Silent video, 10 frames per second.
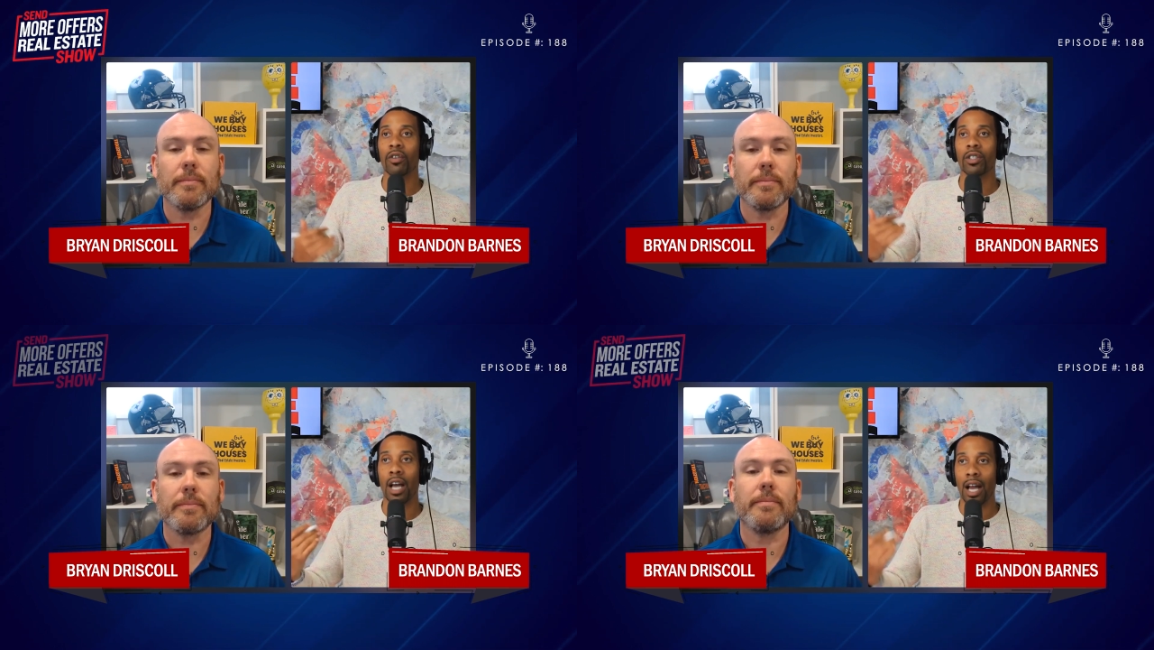
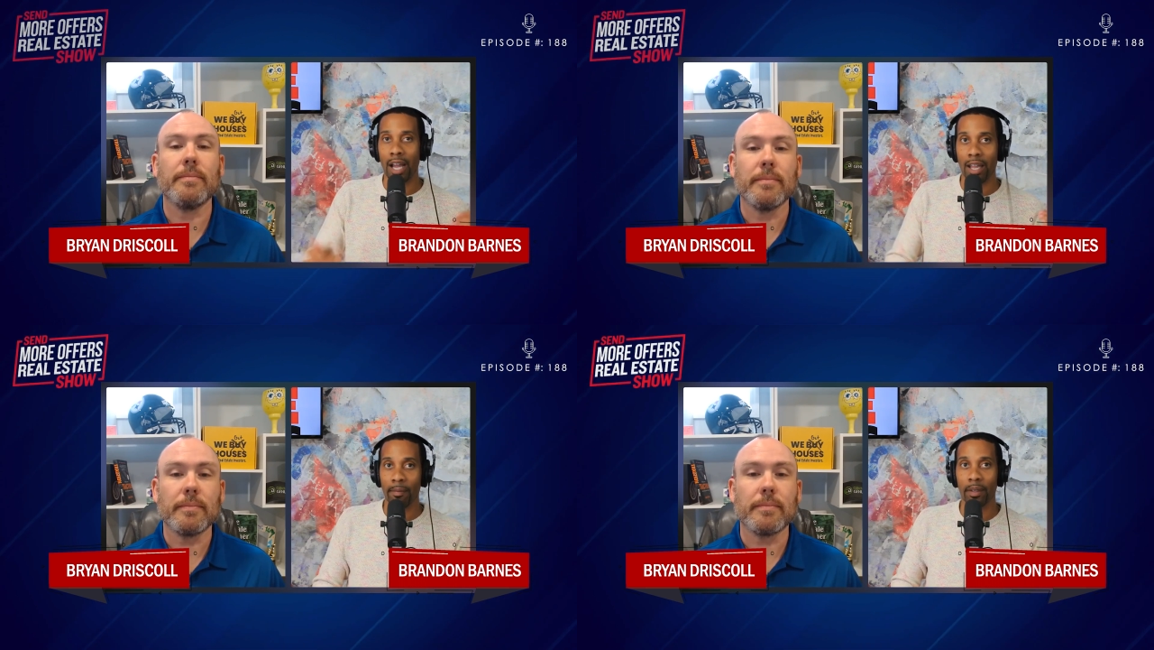
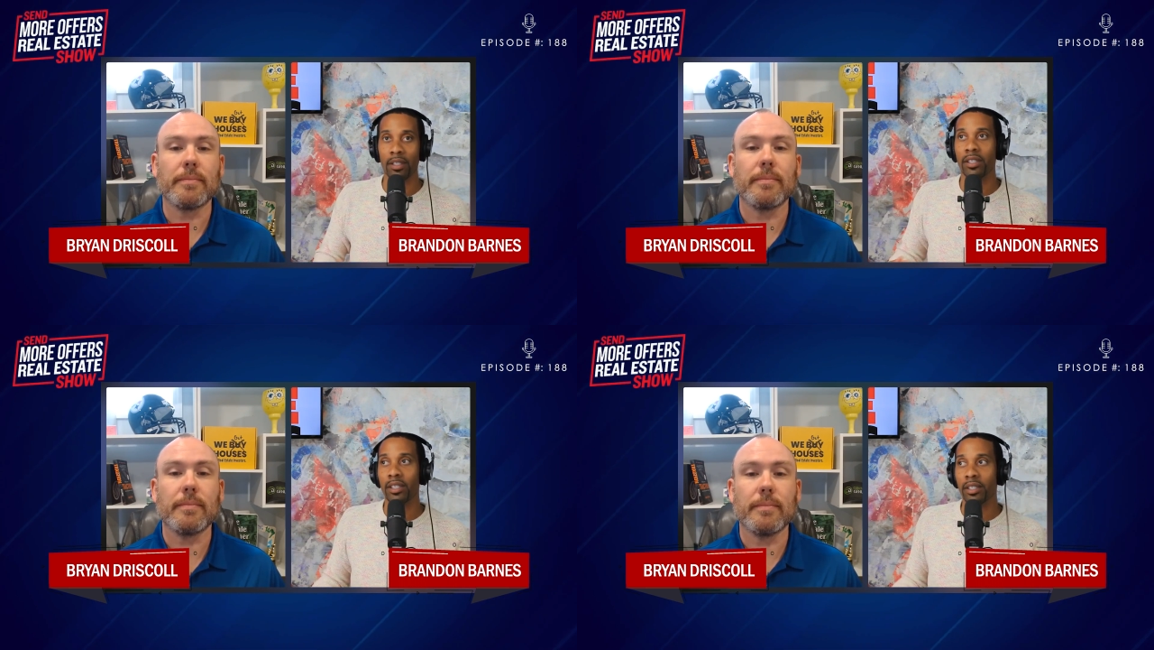Speaker 1: time
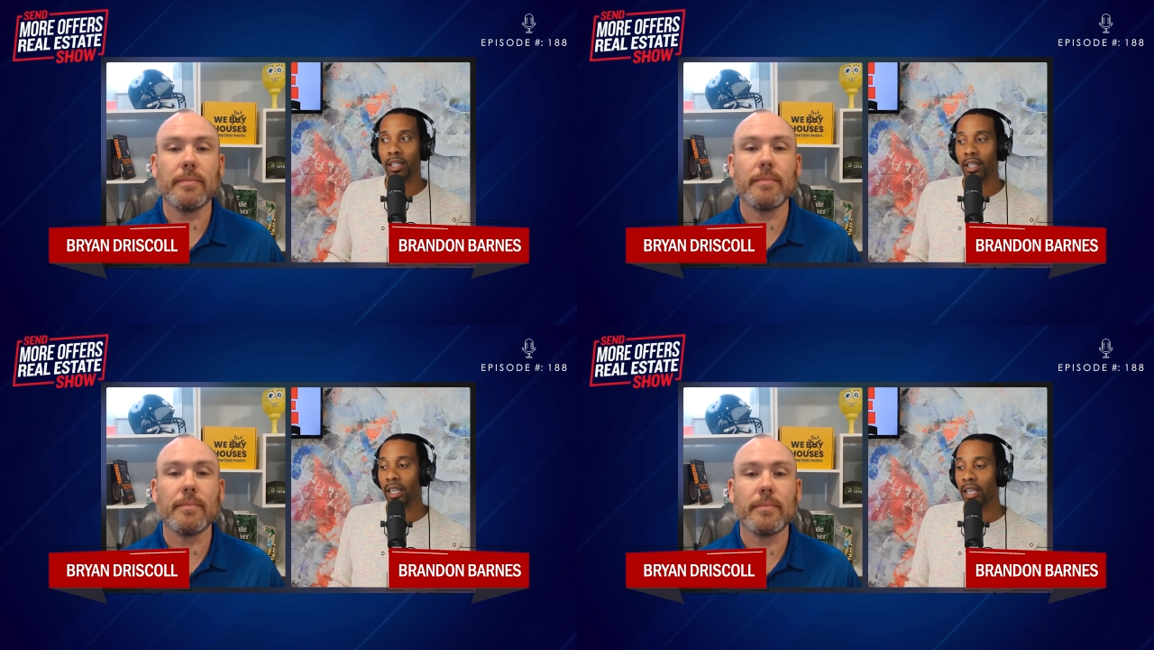
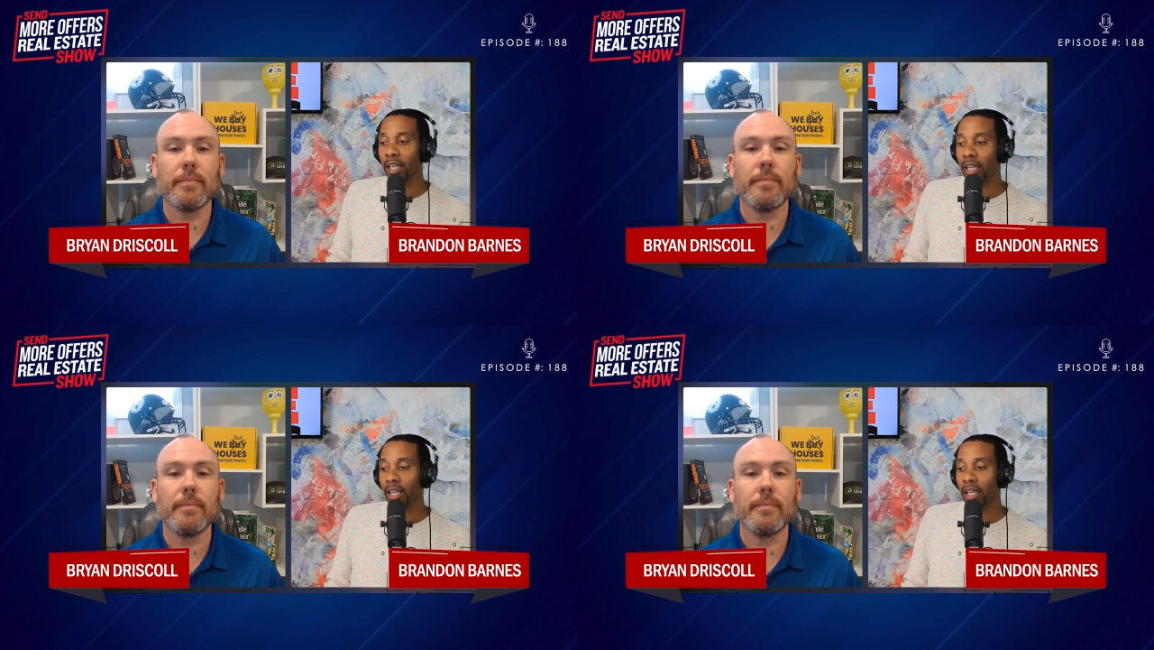consistently.